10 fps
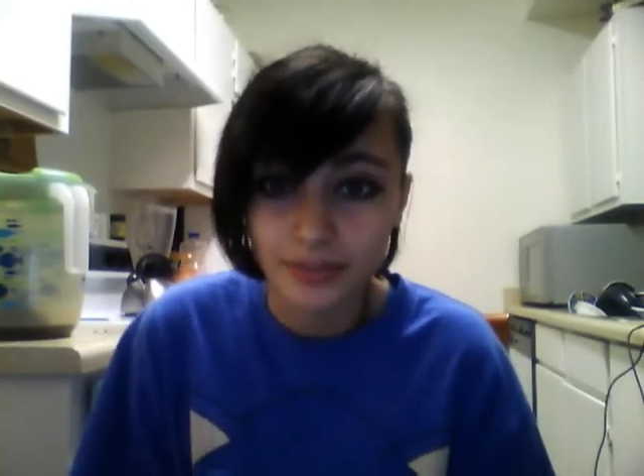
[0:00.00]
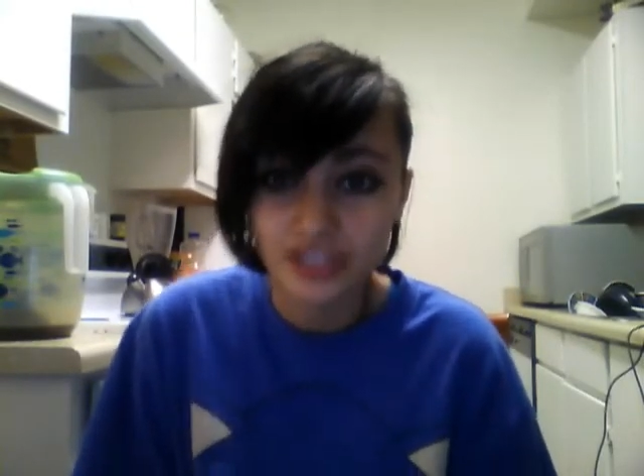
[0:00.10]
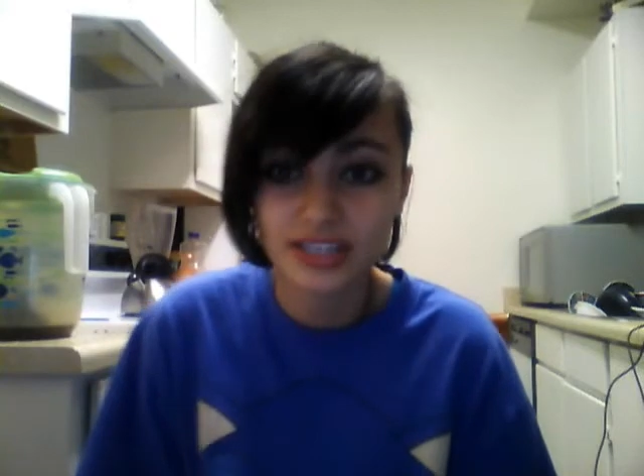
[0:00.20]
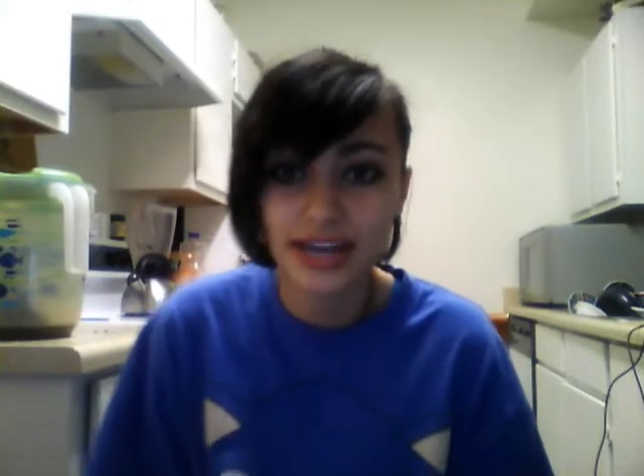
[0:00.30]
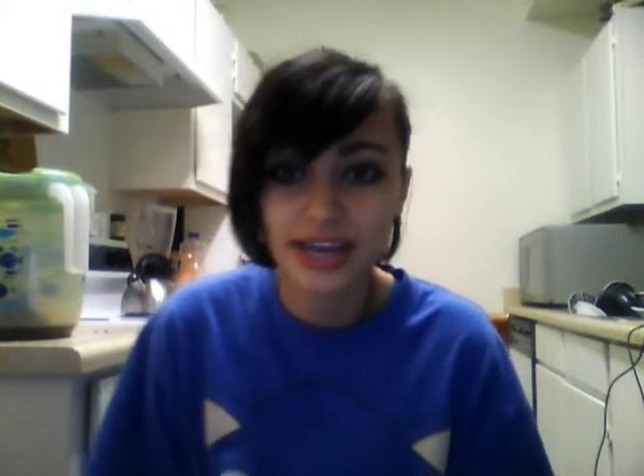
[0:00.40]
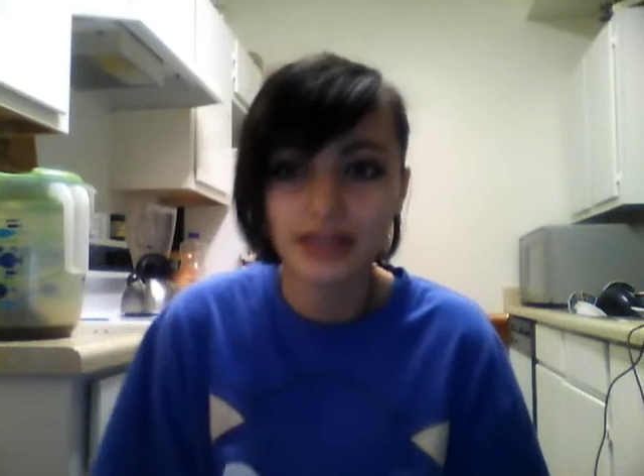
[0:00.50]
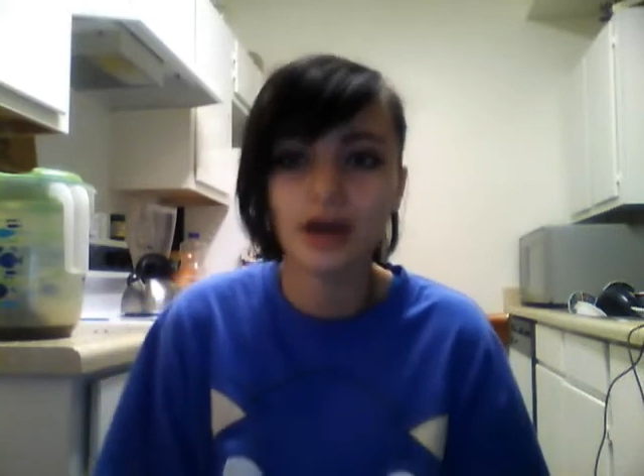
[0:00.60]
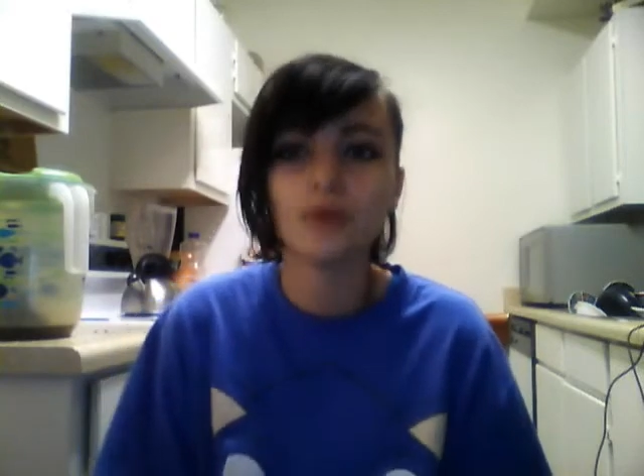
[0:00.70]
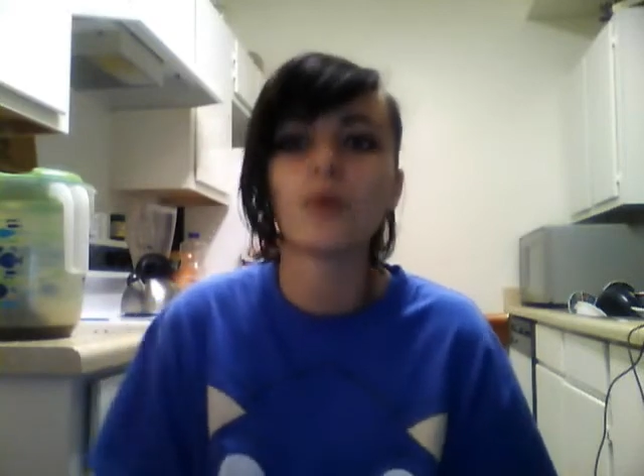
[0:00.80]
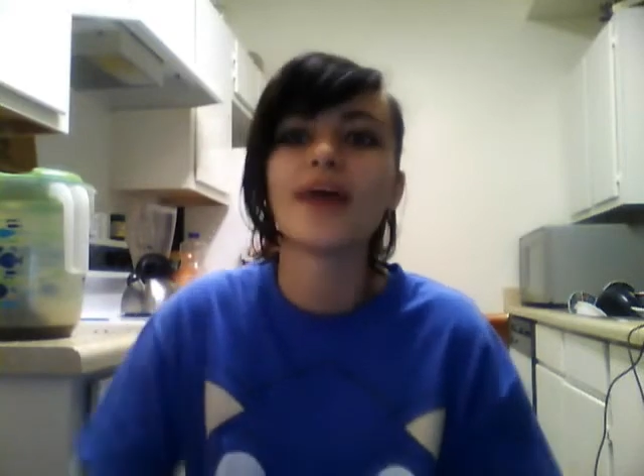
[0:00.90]
Just saying, you
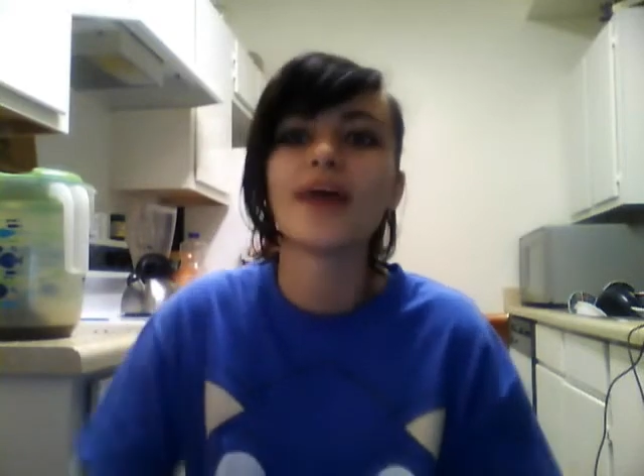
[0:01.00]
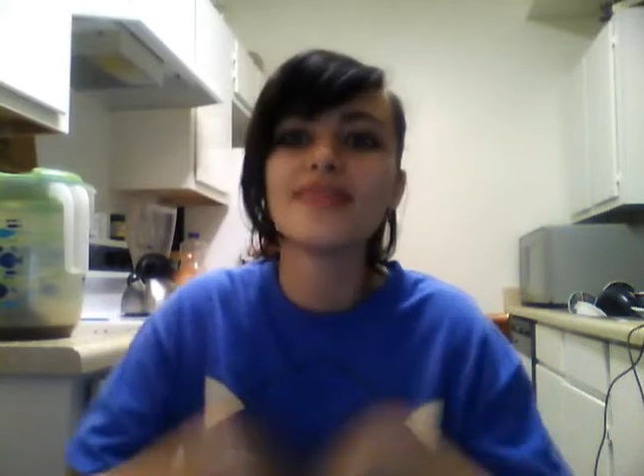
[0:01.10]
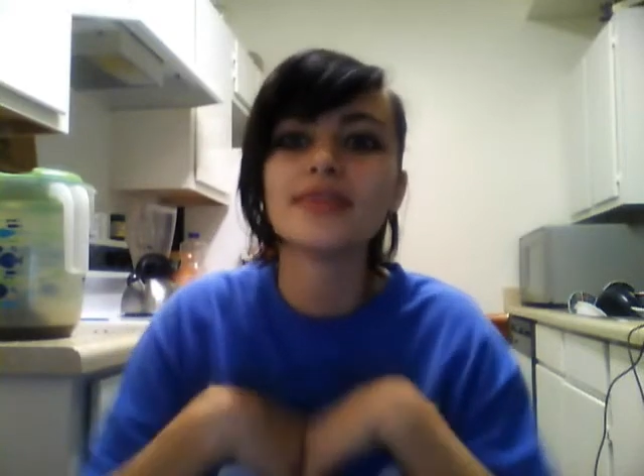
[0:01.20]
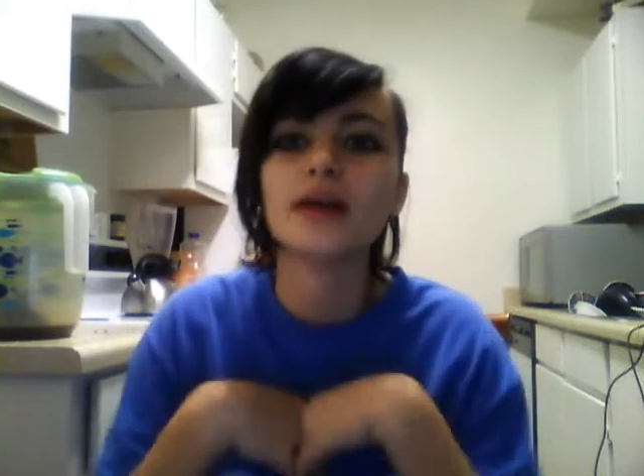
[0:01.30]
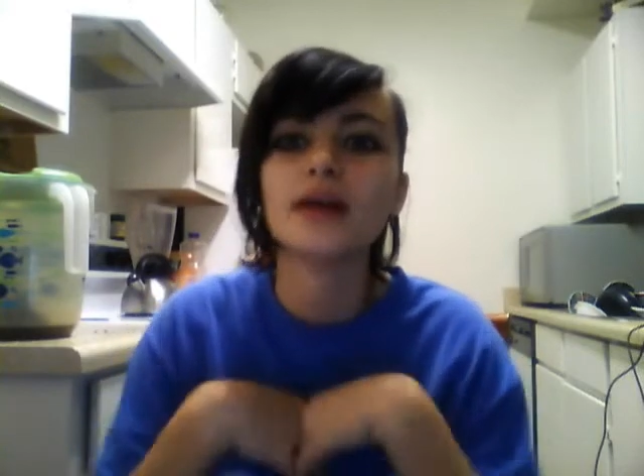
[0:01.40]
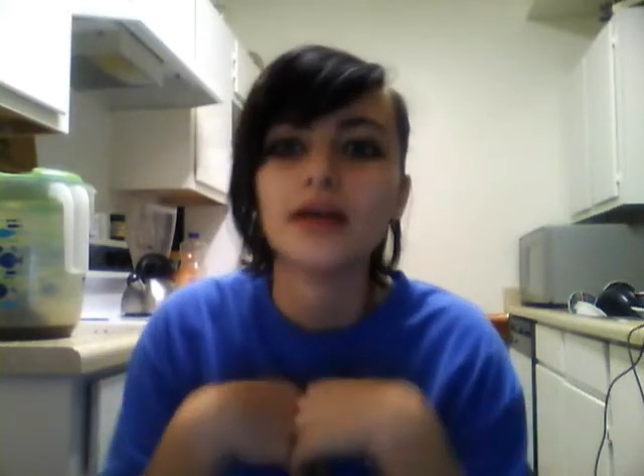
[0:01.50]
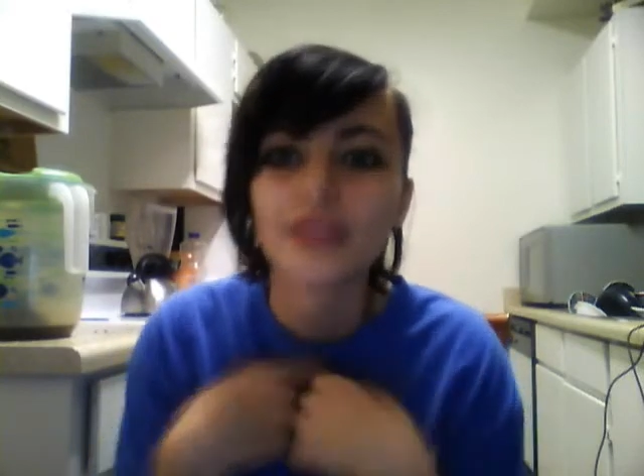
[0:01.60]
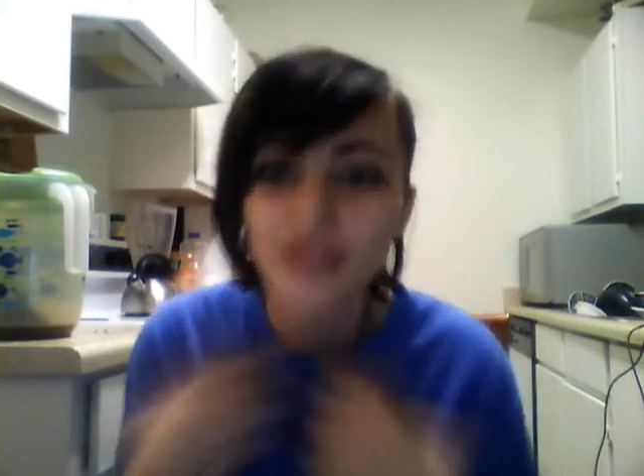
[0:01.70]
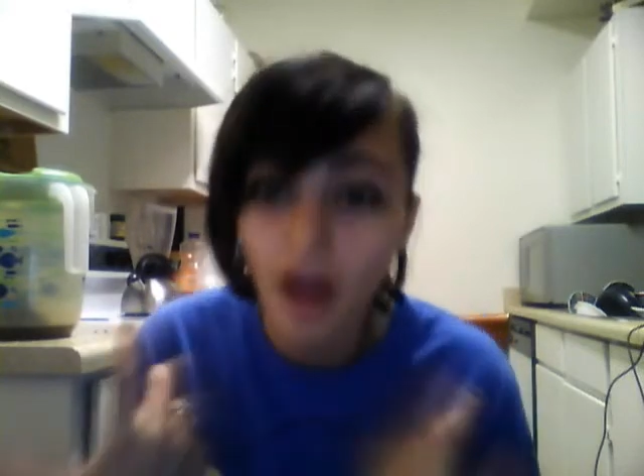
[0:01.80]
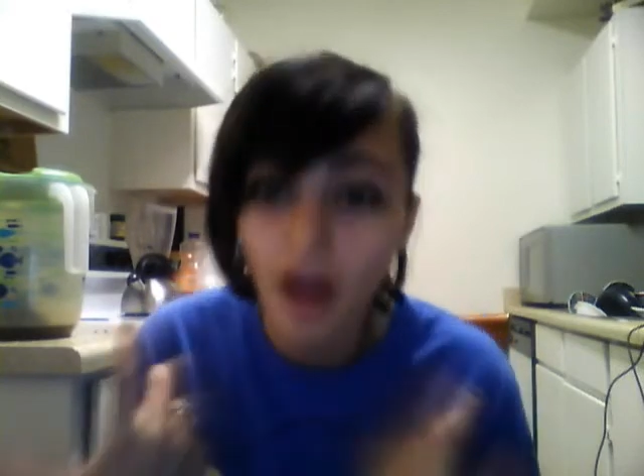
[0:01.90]
know, when
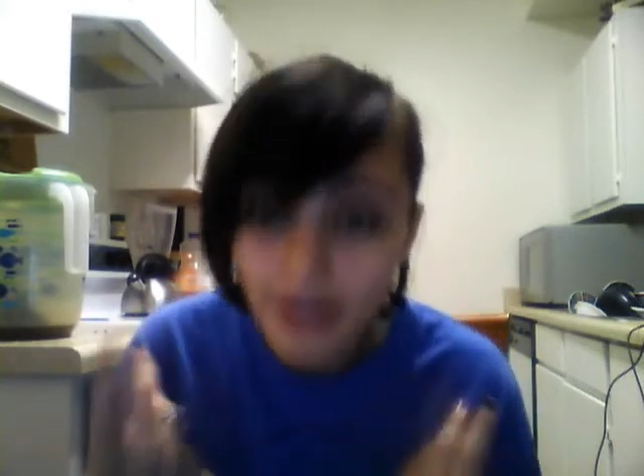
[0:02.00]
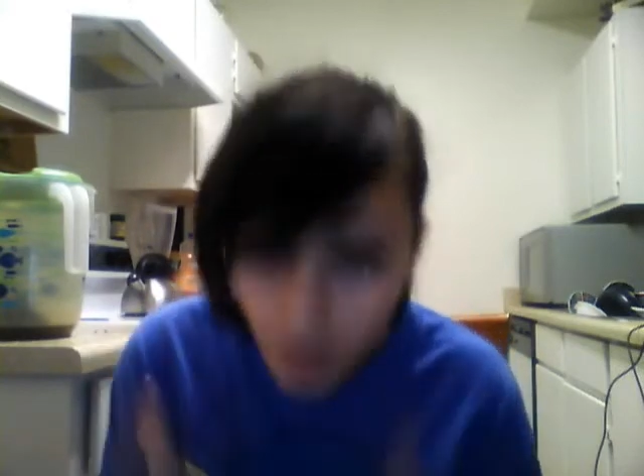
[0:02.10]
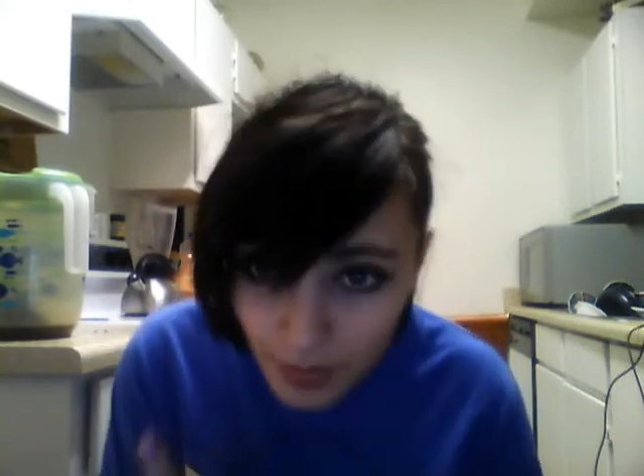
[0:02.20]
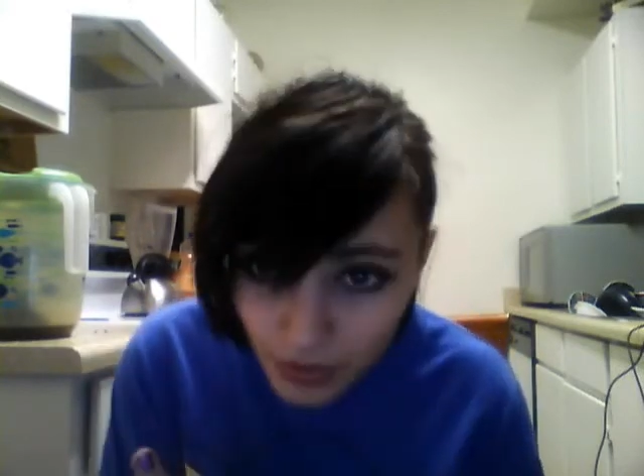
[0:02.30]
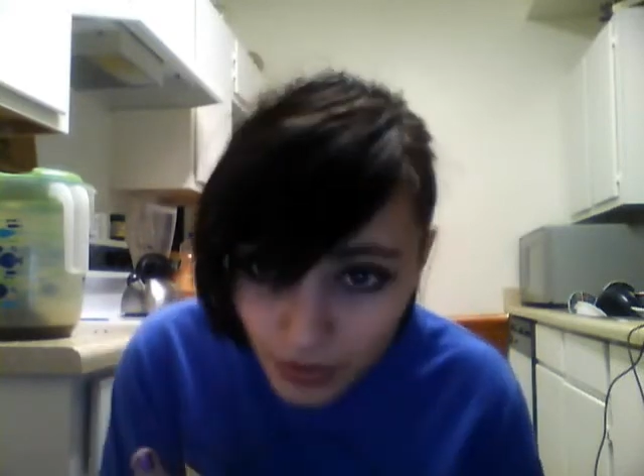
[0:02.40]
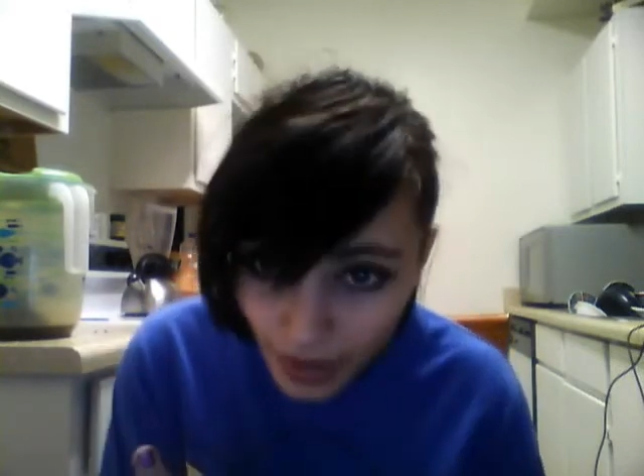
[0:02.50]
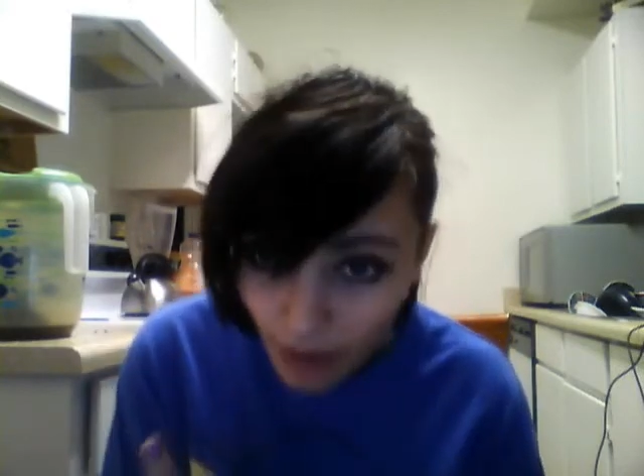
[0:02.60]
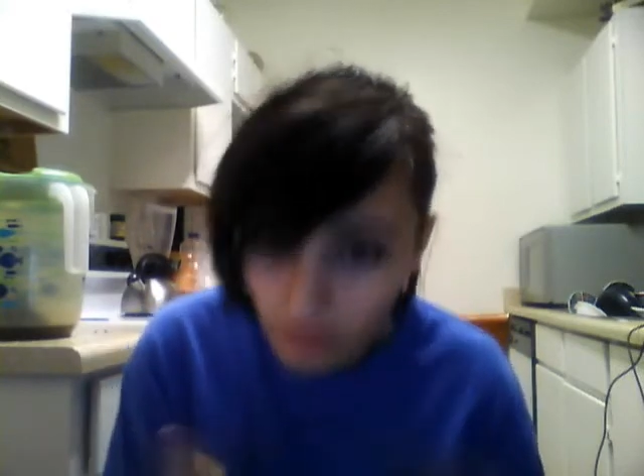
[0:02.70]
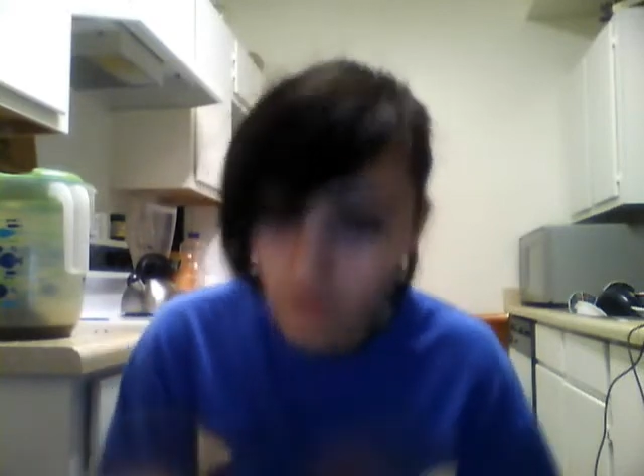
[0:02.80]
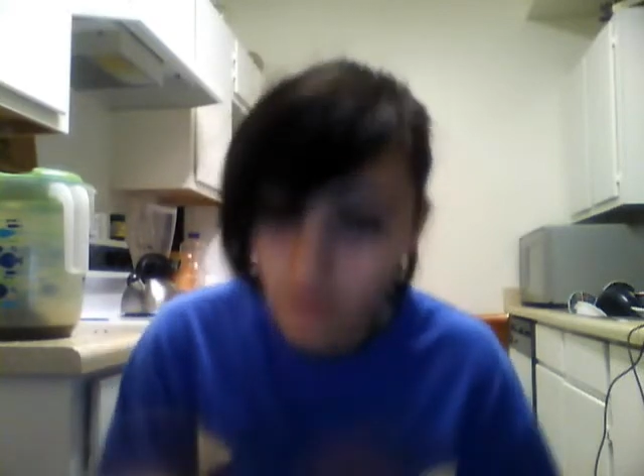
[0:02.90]
the thought comes
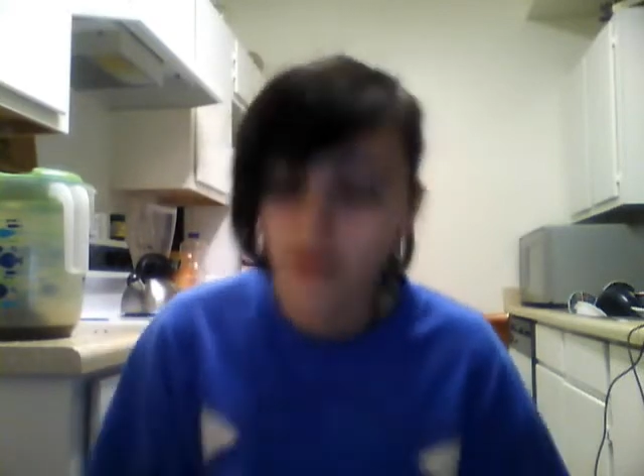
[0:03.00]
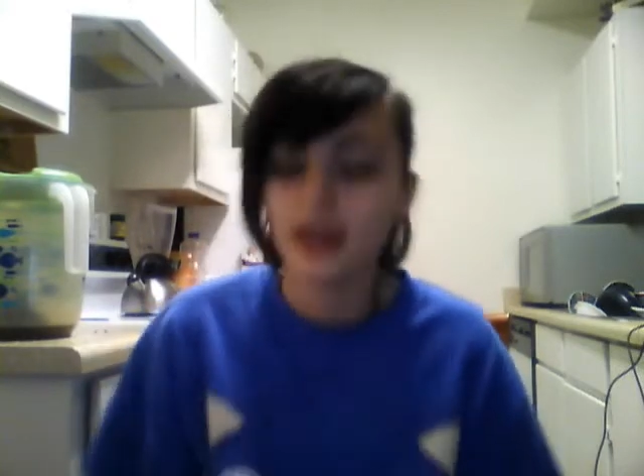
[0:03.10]
around